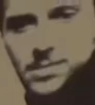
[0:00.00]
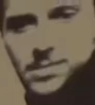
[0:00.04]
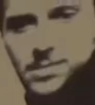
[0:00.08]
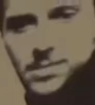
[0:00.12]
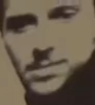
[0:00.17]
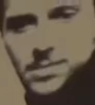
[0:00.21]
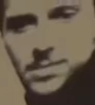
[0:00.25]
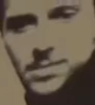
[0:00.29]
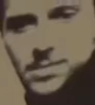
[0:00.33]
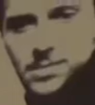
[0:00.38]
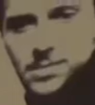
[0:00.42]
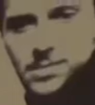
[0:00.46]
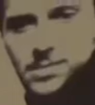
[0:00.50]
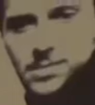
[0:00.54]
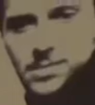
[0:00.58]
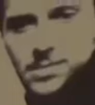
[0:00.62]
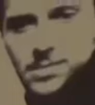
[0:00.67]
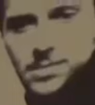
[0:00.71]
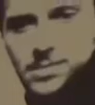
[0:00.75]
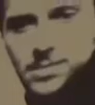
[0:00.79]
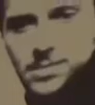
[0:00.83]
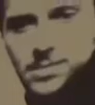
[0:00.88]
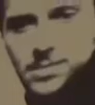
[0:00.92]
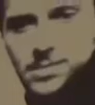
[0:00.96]

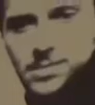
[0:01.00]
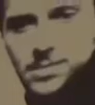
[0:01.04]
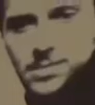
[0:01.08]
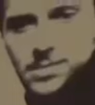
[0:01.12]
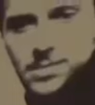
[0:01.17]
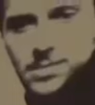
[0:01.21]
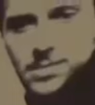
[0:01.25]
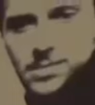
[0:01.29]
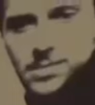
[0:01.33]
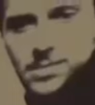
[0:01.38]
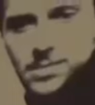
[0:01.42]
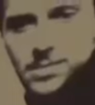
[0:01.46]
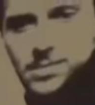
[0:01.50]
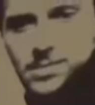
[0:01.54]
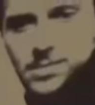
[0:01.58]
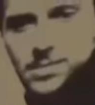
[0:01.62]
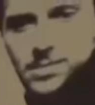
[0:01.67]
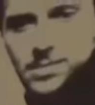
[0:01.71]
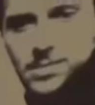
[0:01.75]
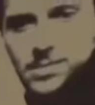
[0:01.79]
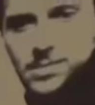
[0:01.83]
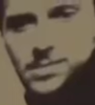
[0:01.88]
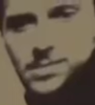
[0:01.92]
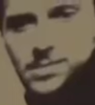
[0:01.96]

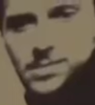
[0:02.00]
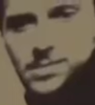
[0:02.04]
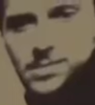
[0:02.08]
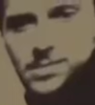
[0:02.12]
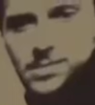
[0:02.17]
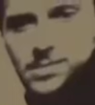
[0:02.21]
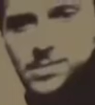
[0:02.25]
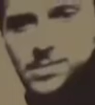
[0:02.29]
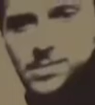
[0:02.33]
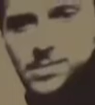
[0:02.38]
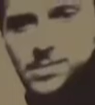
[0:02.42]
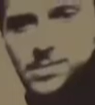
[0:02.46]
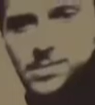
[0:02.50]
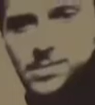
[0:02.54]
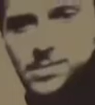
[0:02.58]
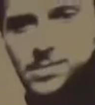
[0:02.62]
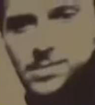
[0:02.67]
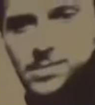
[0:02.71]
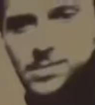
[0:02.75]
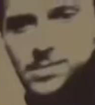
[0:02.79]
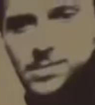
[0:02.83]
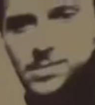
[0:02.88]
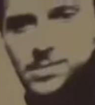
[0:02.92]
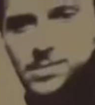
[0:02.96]

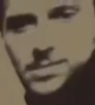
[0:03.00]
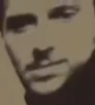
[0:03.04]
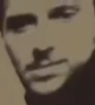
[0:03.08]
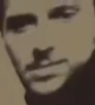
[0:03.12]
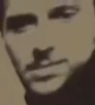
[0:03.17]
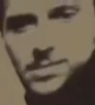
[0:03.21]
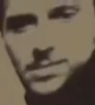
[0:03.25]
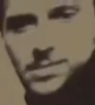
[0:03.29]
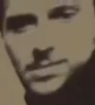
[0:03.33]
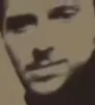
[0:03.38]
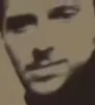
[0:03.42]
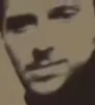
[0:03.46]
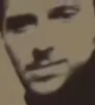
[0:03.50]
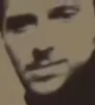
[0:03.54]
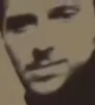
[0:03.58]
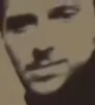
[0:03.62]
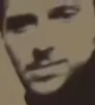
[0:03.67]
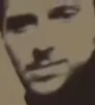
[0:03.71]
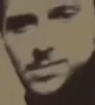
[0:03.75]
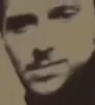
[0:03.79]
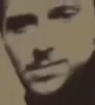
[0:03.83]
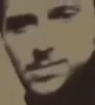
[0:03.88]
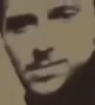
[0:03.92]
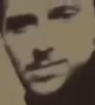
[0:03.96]

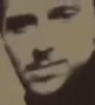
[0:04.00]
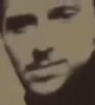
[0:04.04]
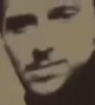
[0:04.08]
This person isn't speaking.